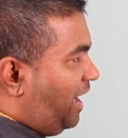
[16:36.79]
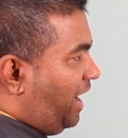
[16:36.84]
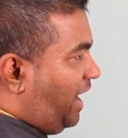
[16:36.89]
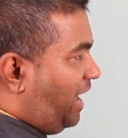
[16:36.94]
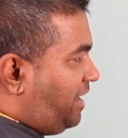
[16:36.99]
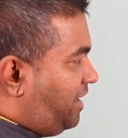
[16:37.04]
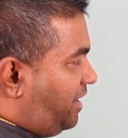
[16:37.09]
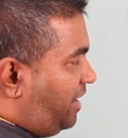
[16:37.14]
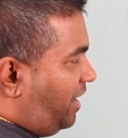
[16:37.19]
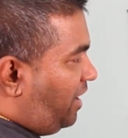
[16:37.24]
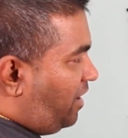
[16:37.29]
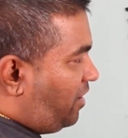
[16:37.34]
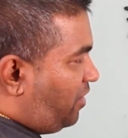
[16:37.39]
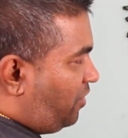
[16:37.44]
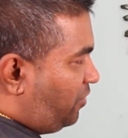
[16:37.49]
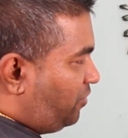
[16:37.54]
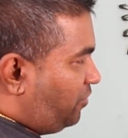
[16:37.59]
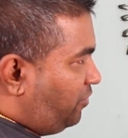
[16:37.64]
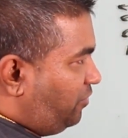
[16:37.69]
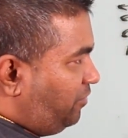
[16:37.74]
And
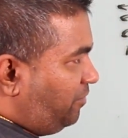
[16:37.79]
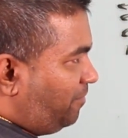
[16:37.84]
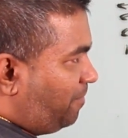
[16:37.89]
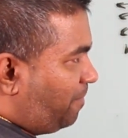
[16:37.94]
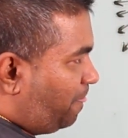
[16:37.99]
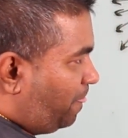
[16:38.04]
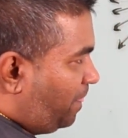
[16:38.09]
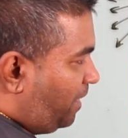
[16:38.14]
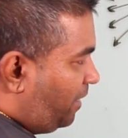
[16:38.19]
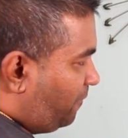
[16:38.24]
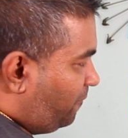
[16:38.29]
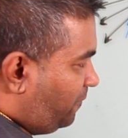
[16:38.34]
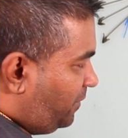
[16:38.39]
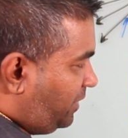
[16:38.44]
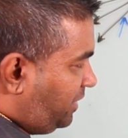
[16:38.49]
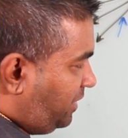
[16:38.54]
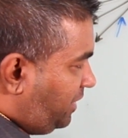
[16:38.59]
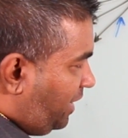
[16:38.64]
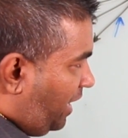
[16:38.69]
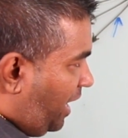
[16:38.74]
now
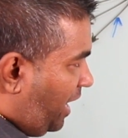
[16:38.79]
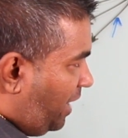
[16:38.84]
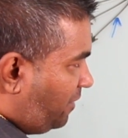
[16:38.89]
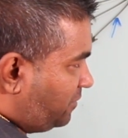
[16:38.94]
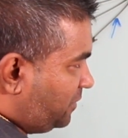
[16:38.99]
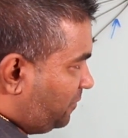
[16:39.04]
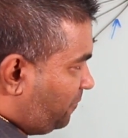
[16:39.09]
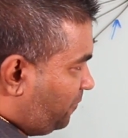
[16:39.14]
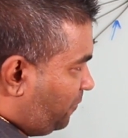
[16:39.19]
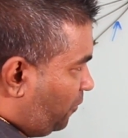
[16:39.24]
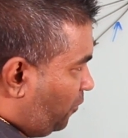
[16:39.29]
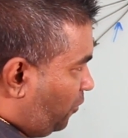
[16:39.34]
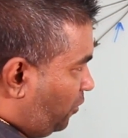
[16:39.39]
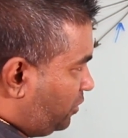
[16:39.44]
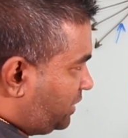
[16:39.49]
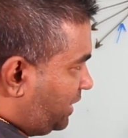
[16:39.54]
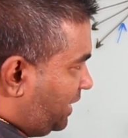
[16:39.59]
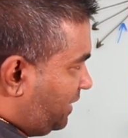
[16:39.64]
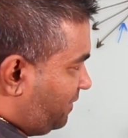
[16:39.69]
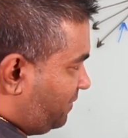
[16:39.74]
we have the
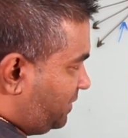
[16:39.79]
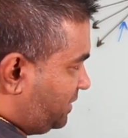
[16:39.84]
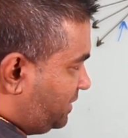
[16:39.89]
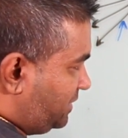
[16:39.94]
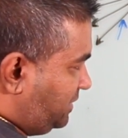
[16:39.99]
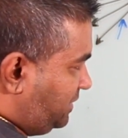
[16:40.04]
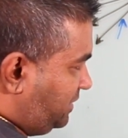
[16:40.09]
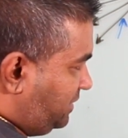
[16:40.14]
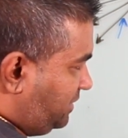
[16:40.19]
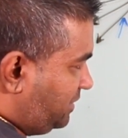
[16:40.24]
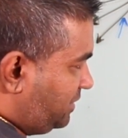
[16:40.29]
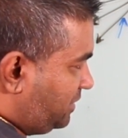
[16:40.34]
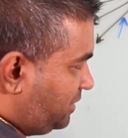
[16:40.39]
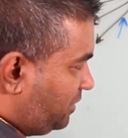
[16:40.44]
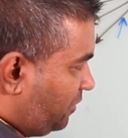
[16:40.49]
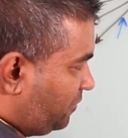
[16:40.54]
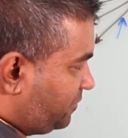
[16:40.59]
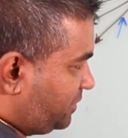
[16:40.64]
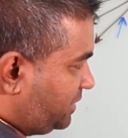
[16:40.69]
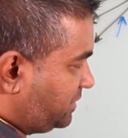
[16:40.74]
fourth level
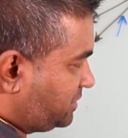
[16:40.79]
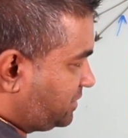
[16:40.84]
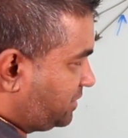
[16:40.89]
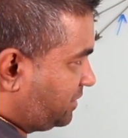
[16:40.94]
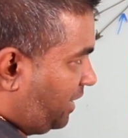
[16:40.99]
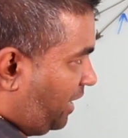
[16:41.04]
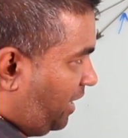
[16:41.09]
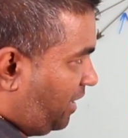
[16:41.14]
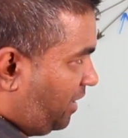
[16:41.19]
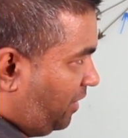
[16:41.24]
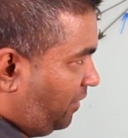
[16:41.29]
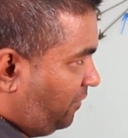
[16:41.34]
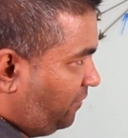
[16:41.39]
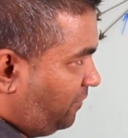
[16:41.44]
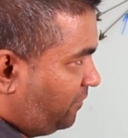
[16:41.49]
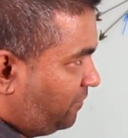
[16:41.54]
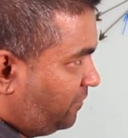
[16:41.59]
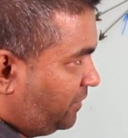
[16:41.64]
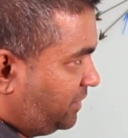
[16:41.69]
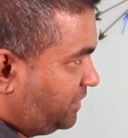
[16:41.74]
of this
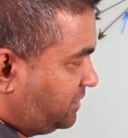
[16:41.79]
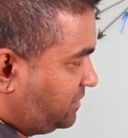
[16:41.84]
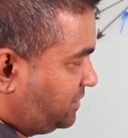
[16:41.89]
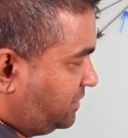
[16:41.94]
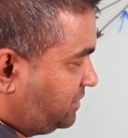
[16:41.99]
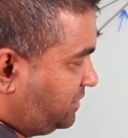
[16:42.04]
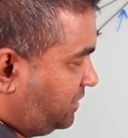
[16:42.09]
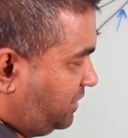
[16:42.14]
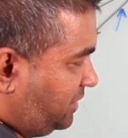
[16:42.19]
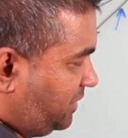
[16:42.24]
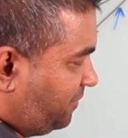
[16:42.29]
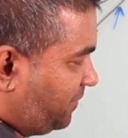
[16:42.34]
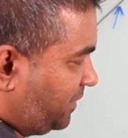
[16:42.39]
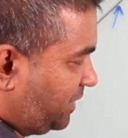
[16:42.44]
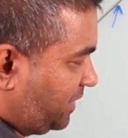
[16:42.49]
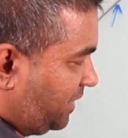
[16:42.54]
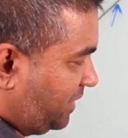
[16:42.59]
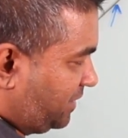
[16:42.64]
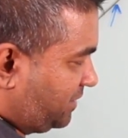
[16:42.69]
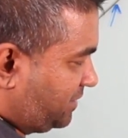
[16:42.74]
graph, which is a
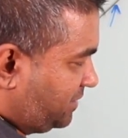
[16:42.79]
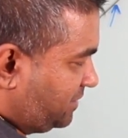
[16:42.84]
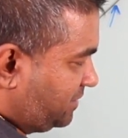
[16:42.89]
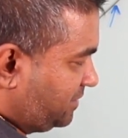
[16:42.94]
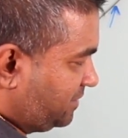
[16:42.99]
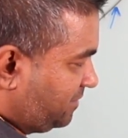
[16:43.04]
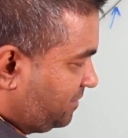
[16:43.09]
certificate,